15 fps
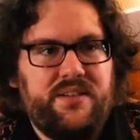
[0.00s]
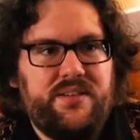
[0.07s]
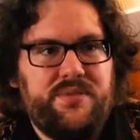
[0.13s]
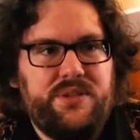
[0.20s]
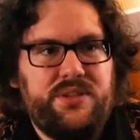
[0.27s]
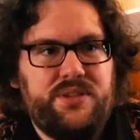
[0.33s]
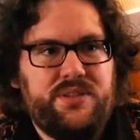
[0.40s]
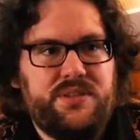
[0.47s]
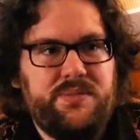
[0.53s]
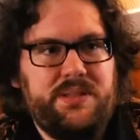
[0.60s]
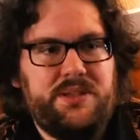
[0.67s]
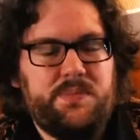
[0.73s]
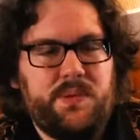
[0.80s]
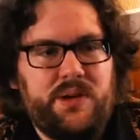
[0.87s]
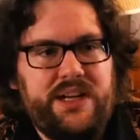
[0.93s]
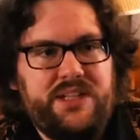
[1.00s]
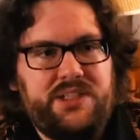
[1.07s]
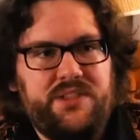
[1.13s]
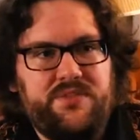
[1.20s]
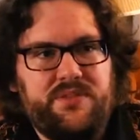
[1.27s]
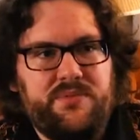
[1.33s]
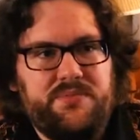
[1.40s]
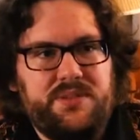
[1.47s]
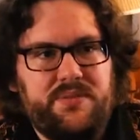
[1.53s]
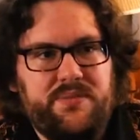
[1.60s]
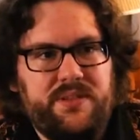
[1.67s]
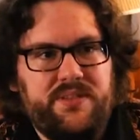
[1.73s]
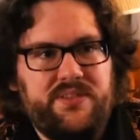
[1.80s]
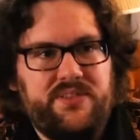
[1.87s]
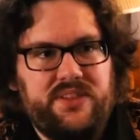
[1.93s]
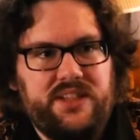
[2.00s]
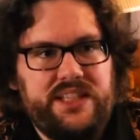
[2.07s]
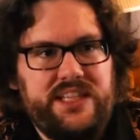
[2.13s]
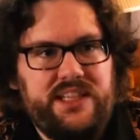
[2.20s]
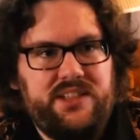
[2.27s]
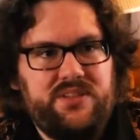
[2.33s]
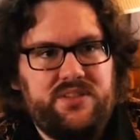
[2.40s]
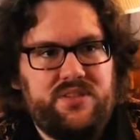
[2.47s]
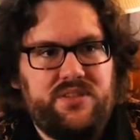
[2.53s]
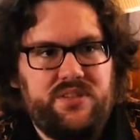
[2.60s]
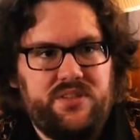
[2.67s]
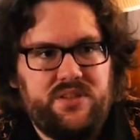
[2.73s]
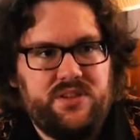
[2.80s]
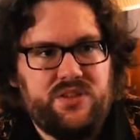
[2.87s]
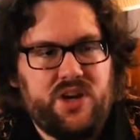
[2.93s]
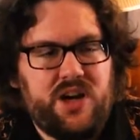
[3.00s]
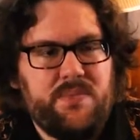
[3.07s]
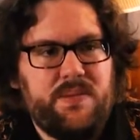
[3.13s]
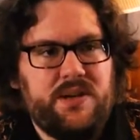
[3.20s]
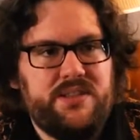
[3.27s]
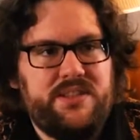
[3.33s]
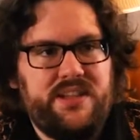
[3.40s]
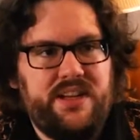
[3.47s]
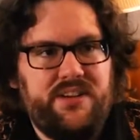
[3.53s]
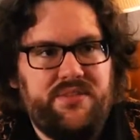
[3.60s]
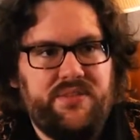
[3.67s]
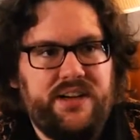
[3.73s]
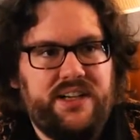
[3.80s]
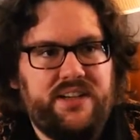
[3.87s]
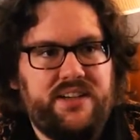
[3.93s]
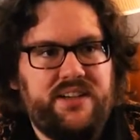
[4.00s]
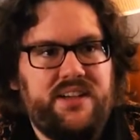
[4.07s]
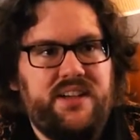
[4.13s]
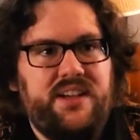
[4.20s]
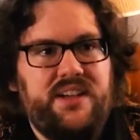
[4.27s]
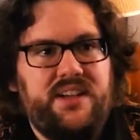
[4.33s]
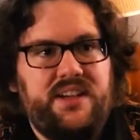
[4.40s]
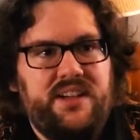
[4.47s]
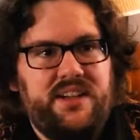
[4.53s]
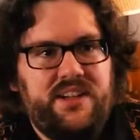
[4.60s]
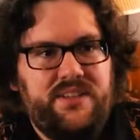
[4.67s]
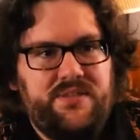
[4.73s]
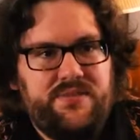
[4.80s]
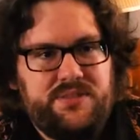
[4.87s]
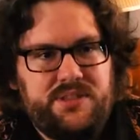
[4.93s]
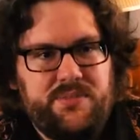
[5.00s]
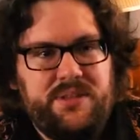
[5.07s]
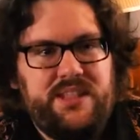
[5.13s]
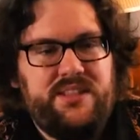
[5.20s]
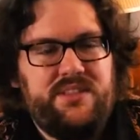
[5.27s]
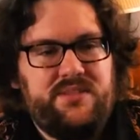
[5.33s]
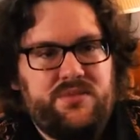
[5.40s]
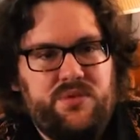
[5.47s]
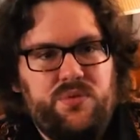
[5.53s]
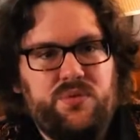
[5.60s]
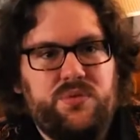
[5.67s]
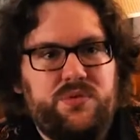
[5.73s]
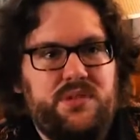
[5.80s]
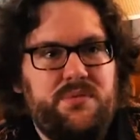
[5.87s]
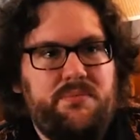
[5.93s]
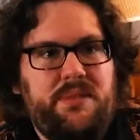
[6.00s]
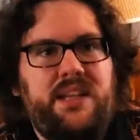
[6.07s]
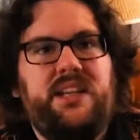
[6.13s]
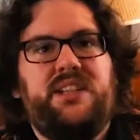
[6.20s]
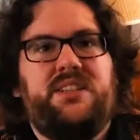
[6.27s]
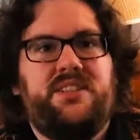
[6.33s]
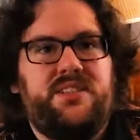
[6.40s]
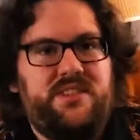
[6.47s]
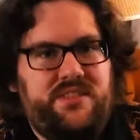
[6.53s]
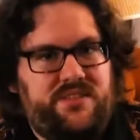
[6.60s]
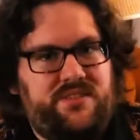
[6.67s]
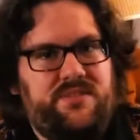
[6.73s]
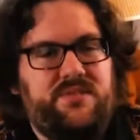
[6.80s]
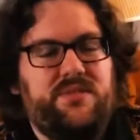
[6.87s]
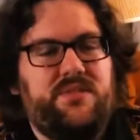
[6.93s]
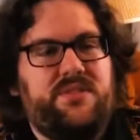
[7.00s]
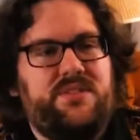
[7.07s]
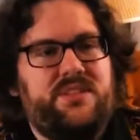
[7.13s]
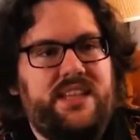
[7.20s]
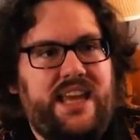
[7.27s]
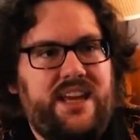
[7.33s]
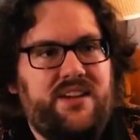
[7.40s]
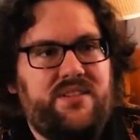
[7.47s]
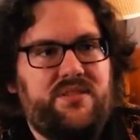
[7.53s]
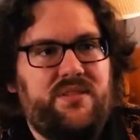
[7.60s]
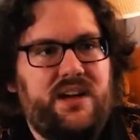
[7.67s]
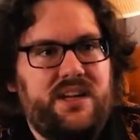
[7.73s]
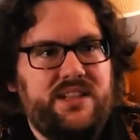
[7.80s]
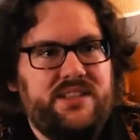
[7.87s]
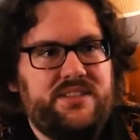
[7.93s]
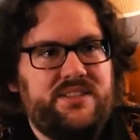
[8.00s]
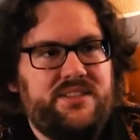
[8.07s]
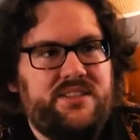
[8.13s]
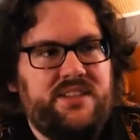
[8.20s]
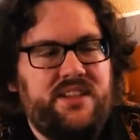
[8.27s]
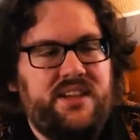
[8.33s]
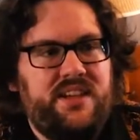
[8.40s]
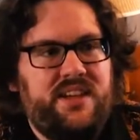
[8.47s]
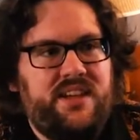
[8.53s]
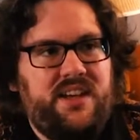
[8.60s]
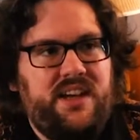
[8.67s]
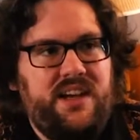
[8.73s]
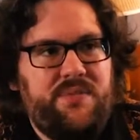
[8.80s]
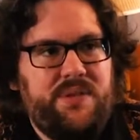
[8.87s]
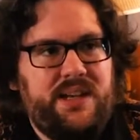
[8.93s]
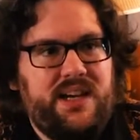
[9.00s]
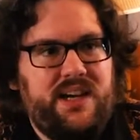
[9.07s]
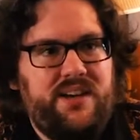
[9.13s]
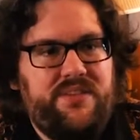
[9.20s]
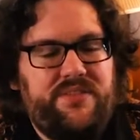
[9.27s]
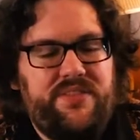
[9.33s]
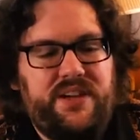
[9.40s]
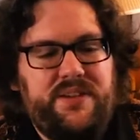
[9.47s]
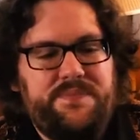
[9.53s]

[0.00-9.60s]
we took some inspiration from some of Lee's guitar parts that he had written, some of these cool diminished scale runs, and we kind of